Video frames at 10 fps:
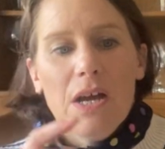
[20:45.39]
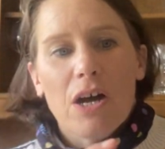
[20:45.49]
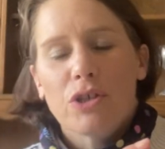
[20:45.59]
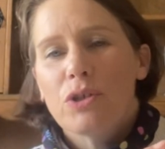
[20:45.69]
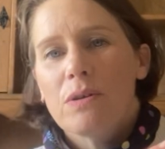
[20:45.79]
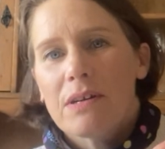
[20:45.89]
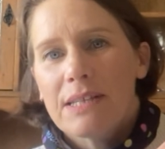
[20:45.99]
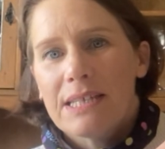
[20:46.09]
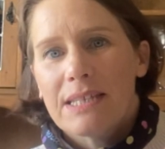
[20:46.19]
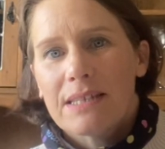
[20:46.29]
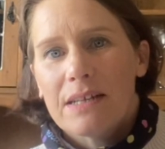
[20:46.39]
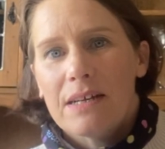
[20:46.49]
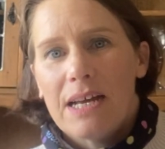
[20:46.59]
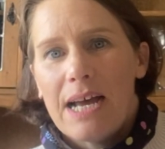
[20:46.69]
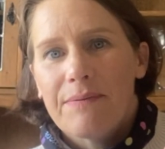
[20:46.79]
I do like this,
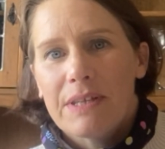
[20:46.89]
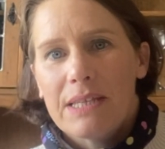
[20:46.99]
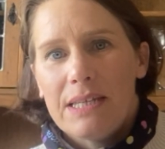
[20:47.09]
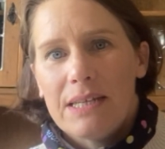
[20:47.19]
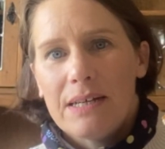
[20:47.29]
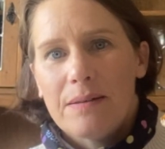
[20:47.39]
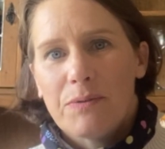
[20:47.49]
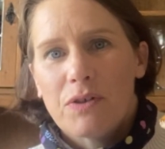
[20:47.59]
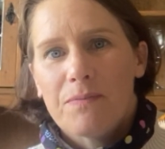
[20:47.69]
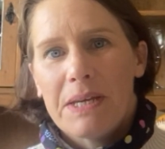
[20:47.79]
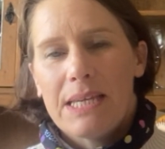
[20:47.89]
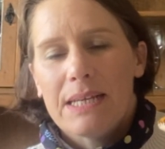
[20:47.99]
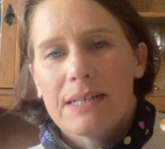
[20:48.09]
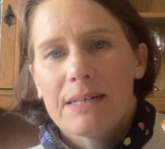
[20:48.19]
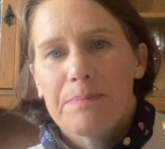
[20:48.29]
having the sort of
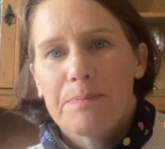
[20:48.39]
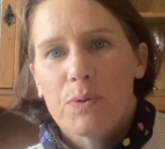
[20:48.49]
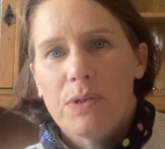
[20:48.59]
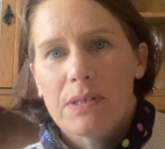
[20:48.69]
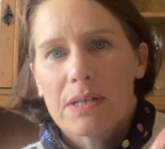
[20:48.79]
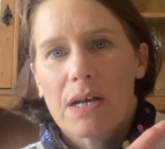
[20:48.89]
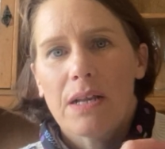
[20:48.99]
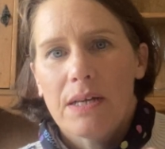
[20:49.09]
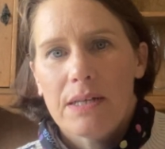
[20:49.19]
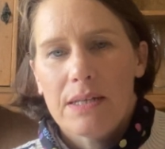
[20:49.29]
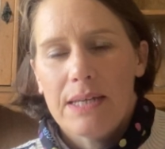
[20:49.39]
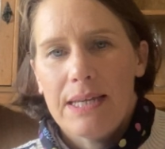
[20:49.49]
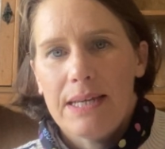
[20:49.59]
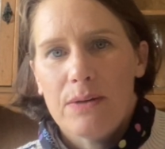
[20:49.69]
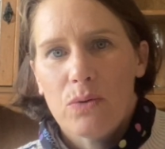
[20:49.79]
making a point of the colour
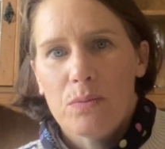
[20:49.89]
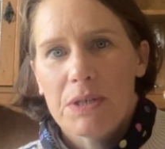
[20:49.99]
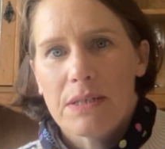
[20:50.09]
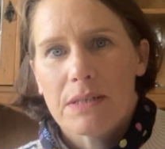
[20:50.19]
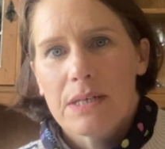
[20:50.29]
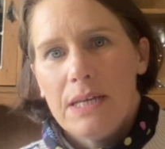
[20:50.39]
here, almost,